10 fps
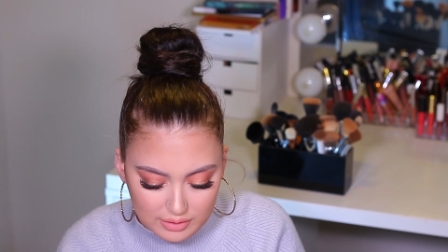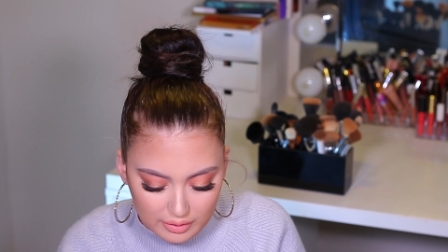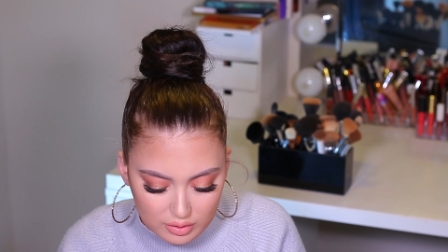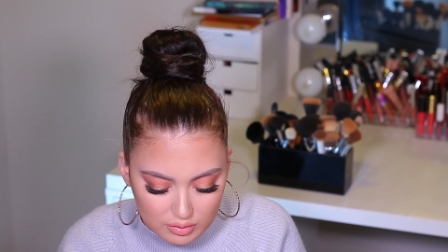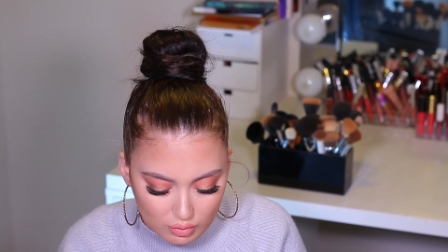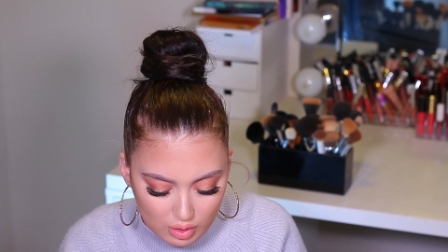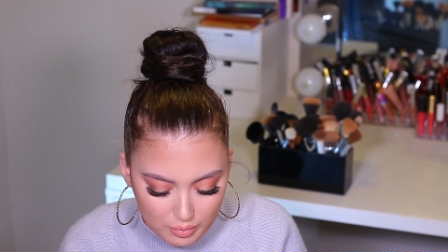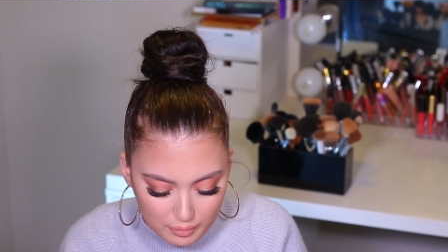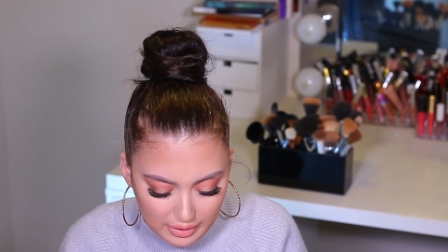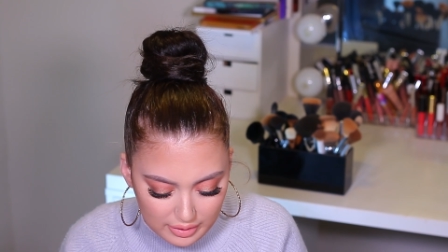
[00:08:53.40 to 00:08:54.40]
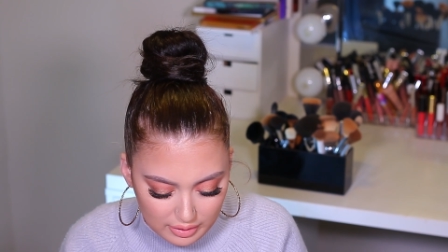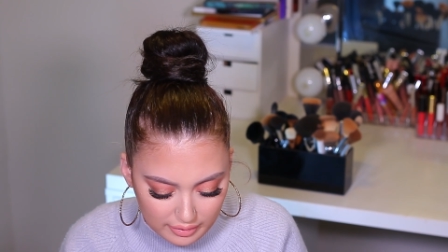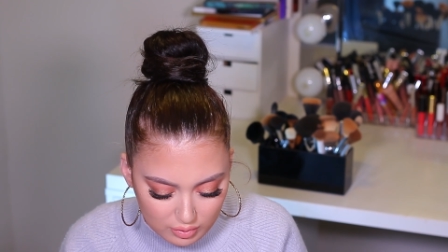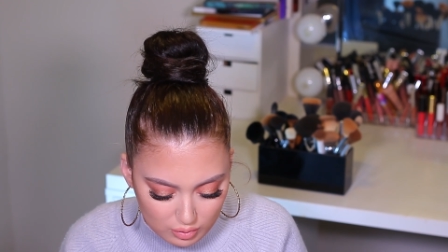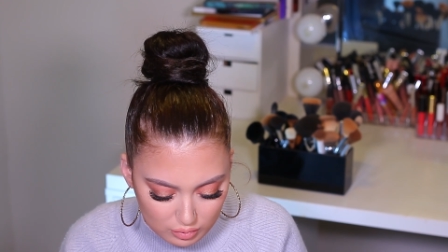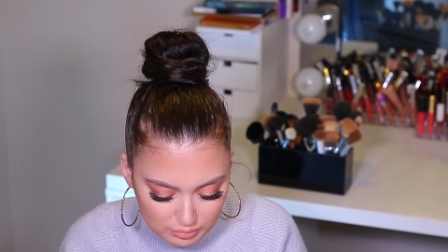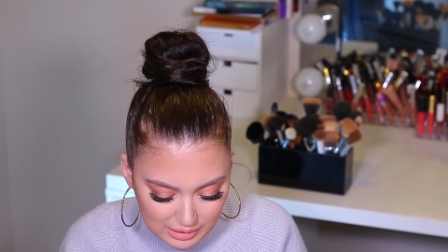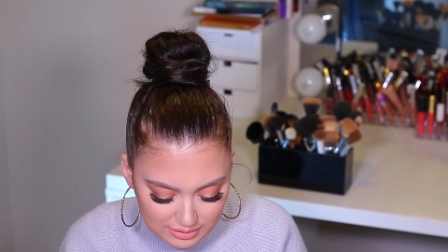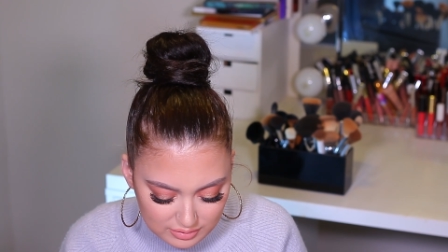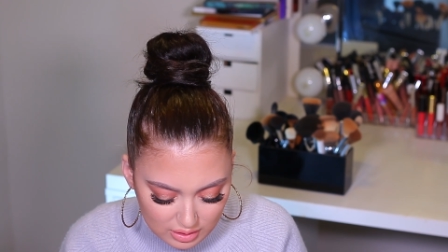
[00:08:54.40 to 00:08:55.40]
I throw away like old
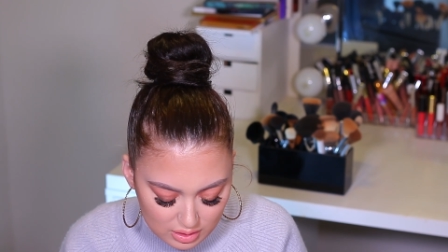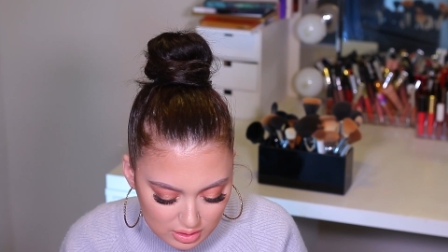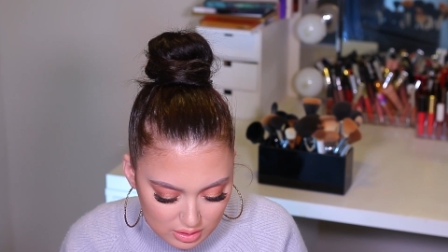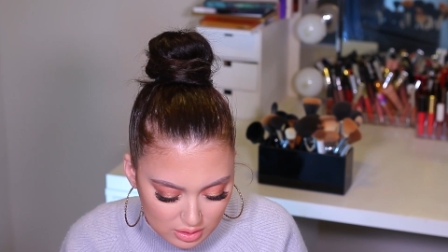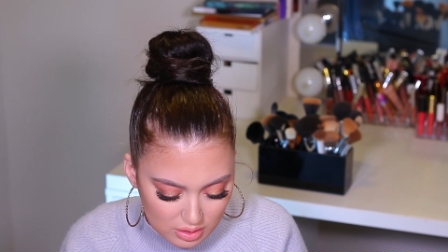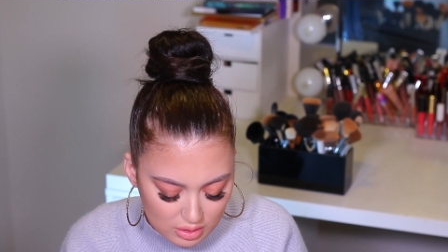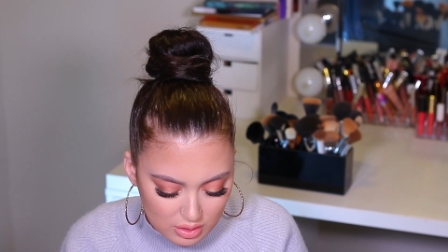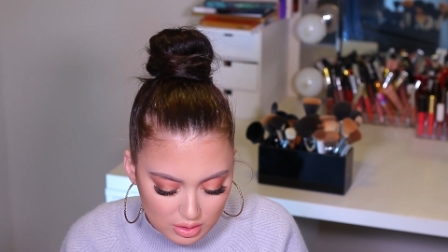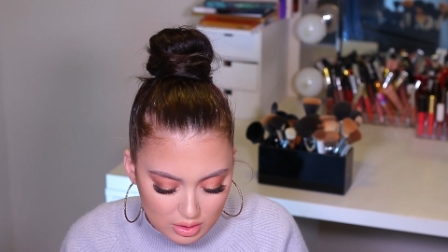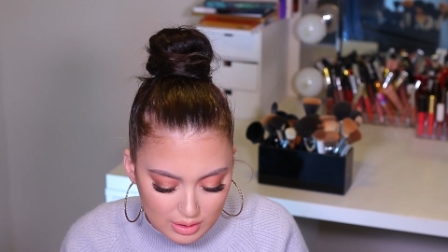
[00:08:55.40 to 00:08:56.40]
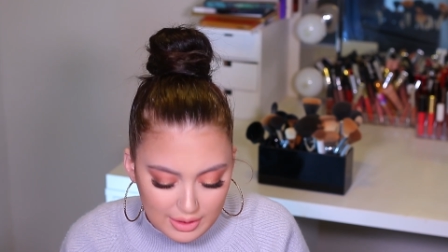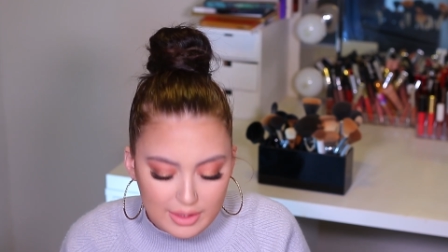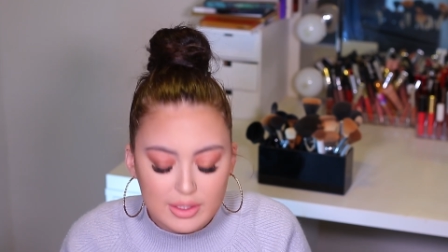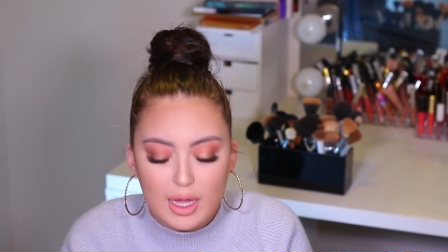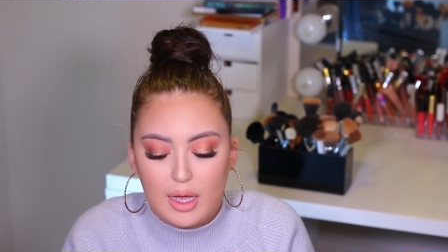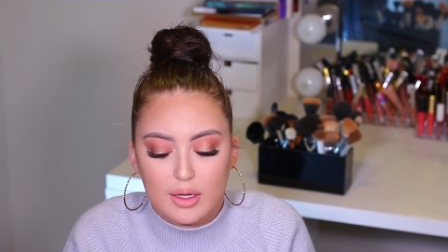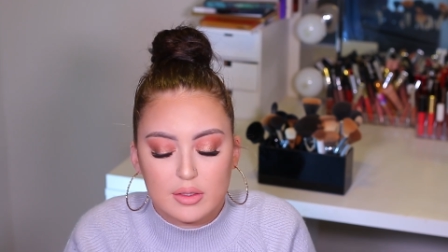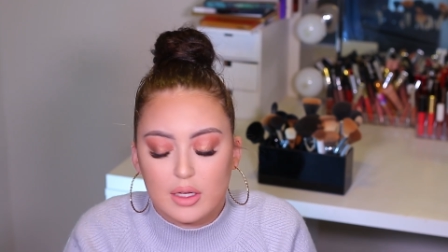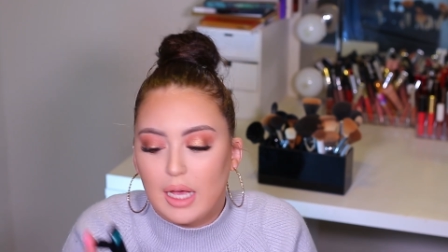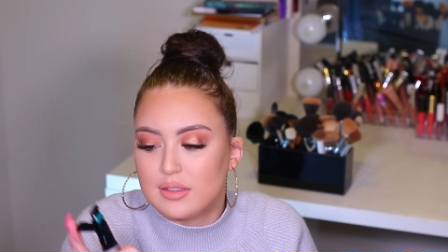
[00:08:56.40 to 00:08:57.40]
mascara. Yeah,
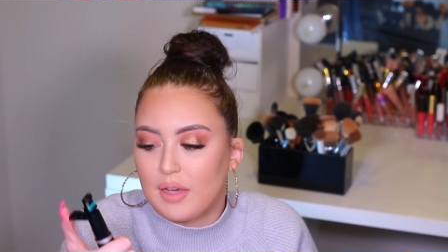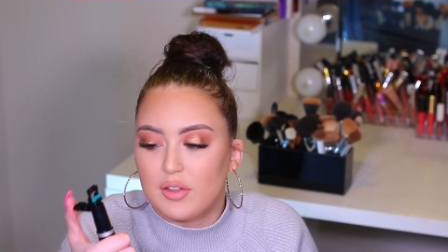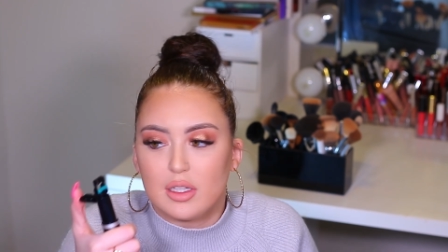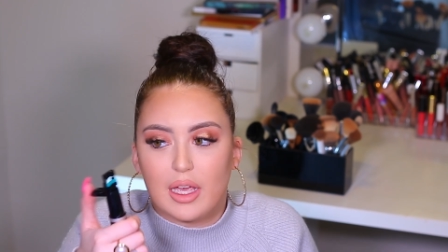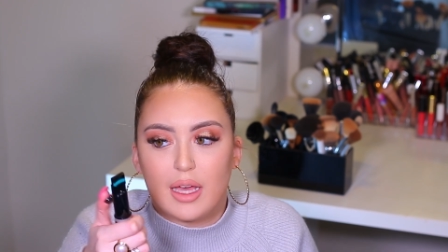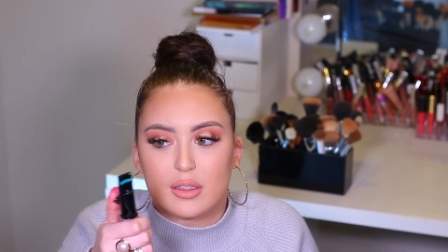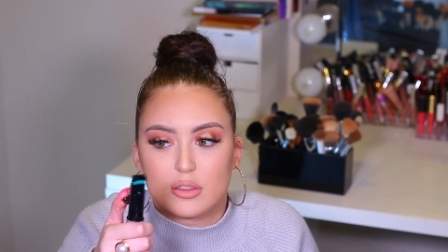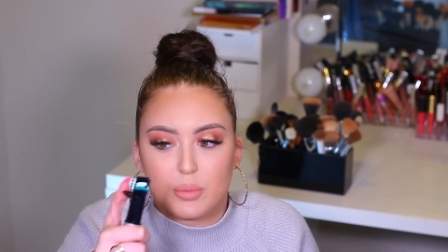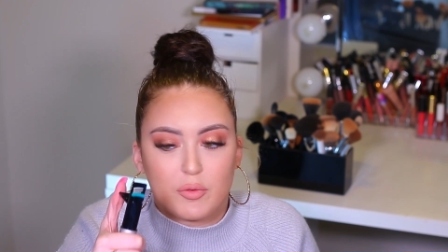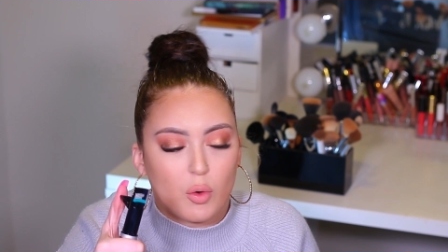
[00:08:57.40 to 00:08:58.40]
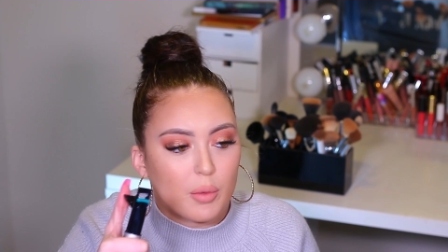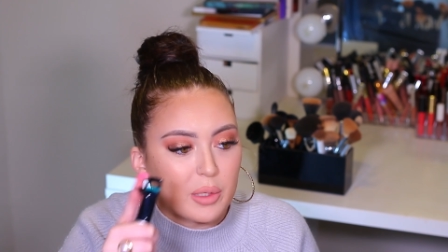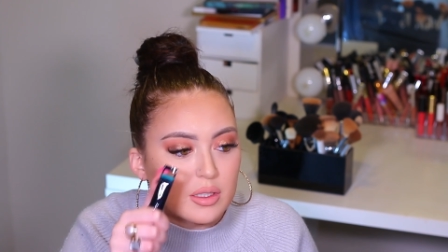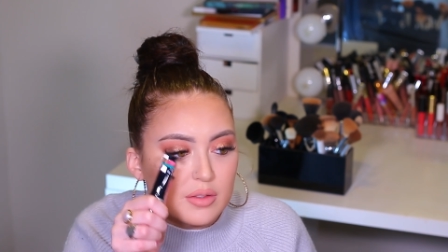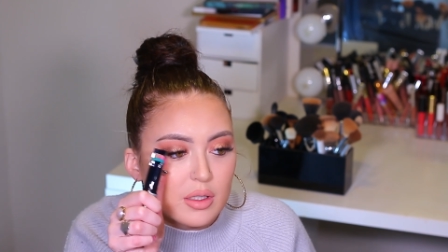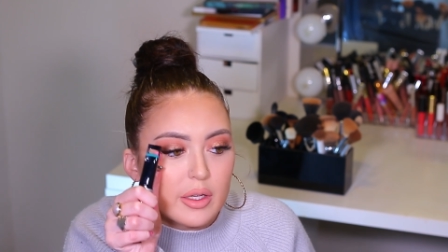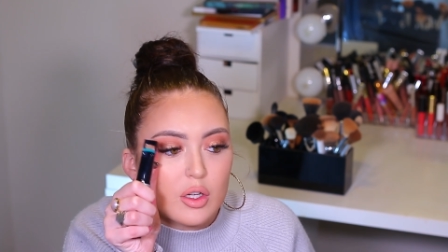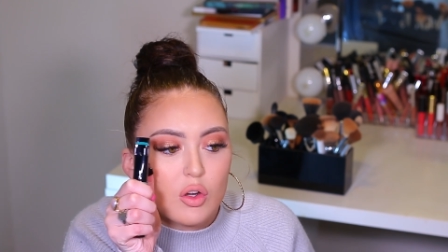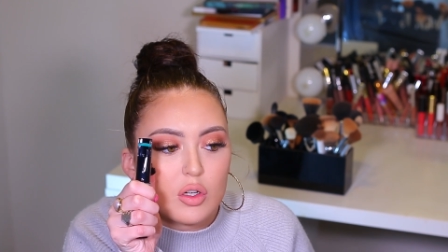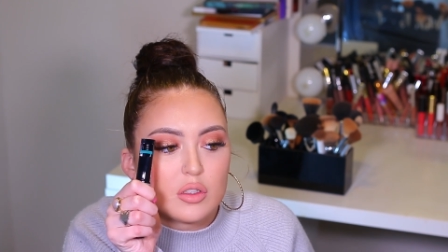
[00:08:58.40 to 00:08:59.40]
I definitely had this before because it like
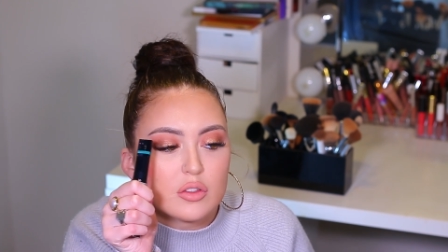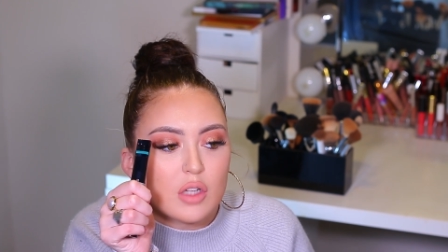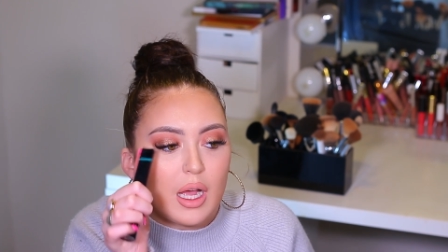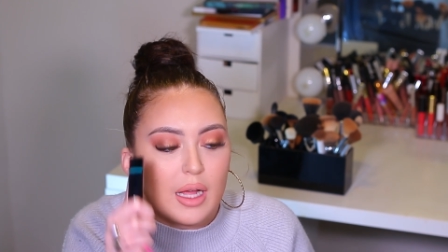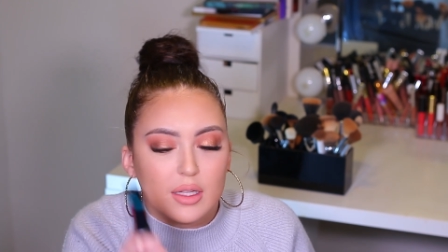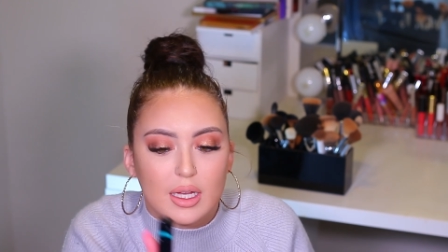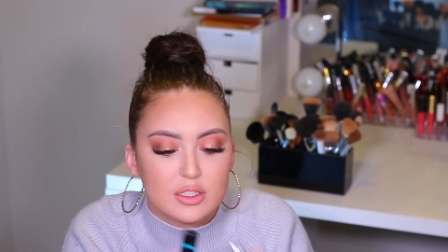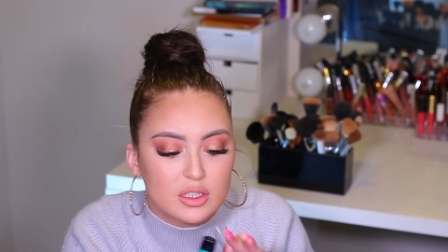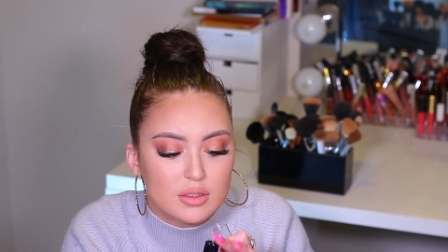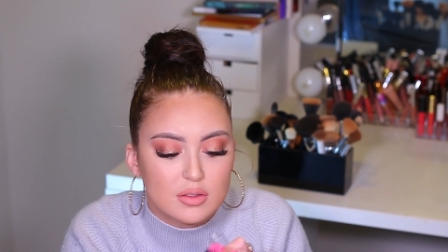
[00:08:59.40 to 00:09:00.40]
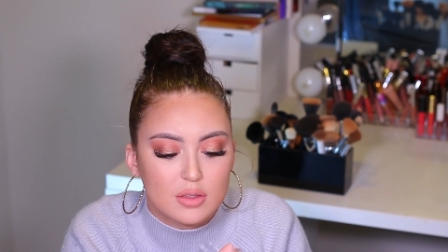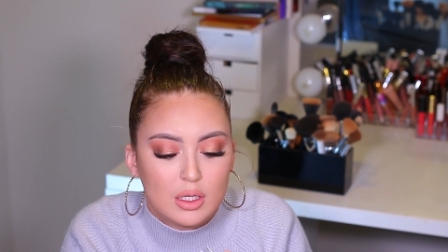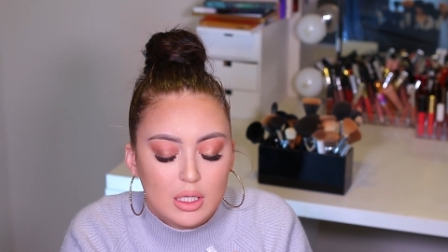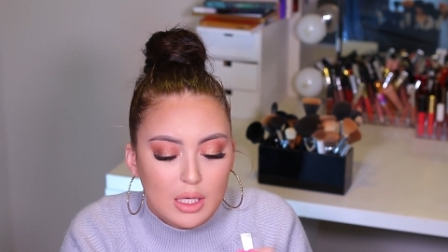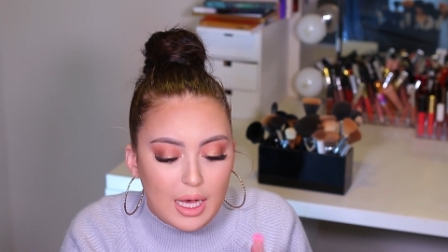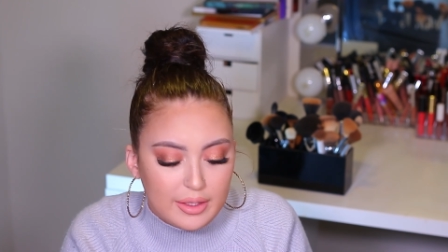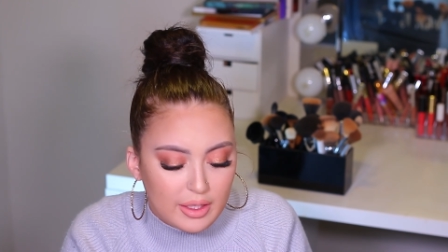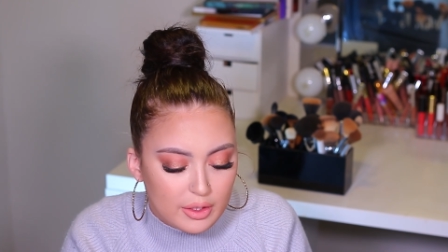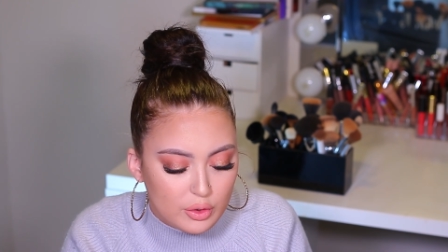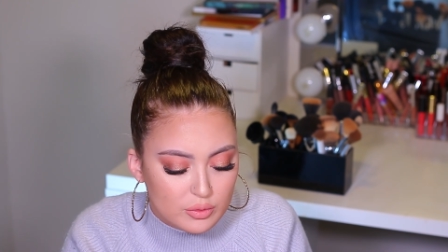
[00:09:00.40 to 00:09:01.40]
curls your eyelashes. I
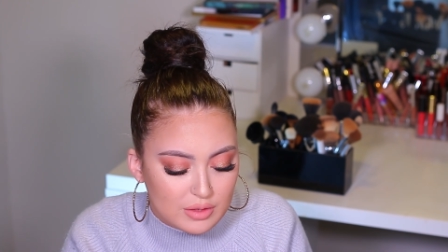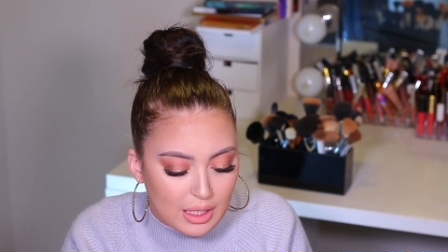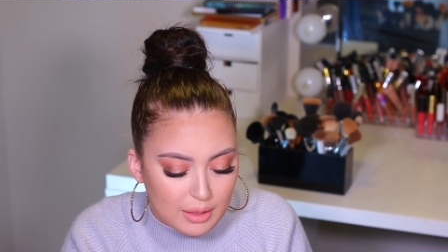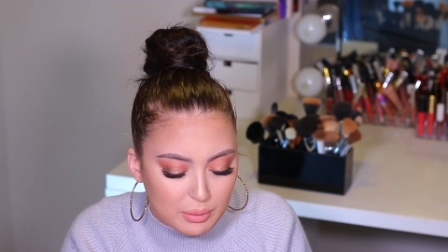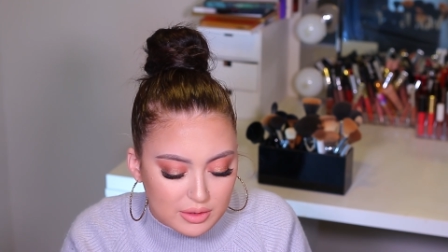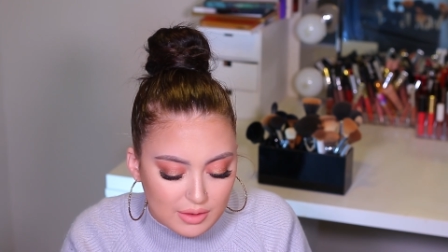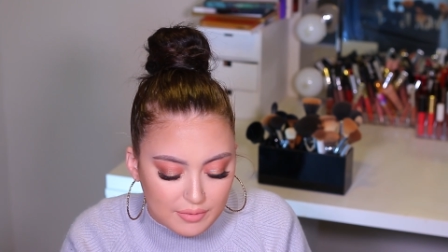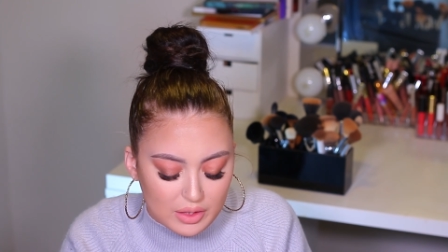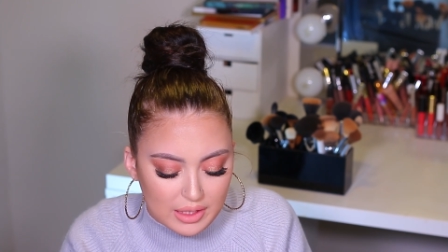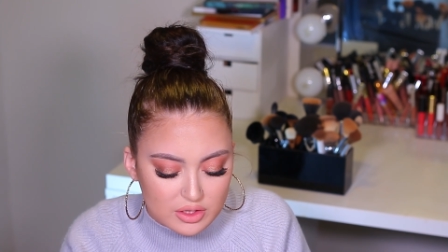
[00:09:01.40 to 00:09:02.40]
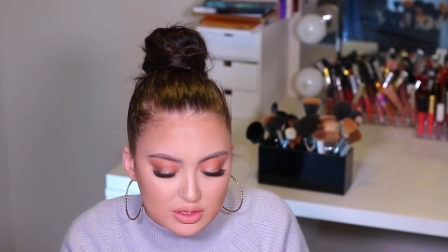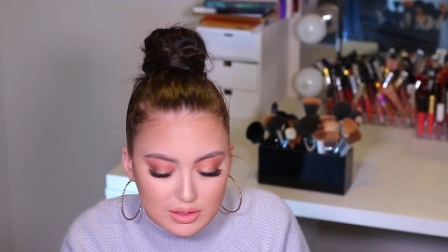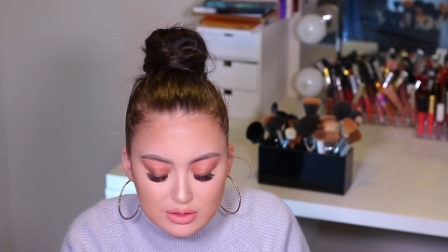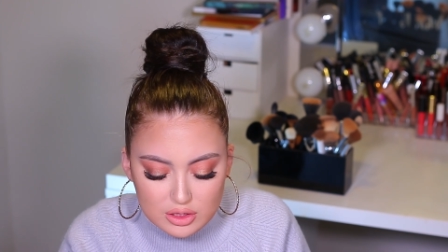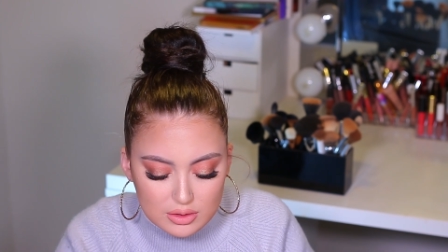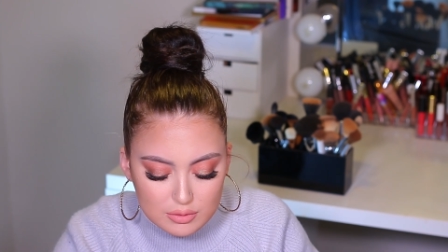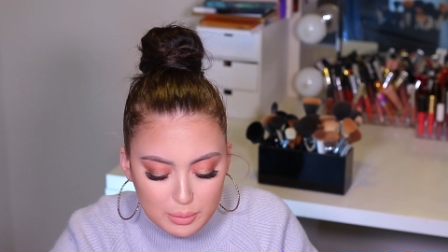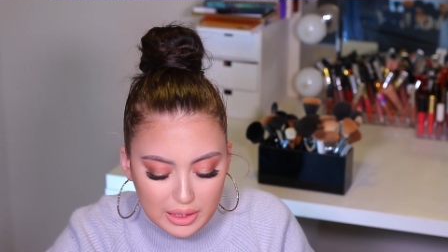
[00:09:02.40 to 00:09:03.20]
can't use that because I have lash extensions,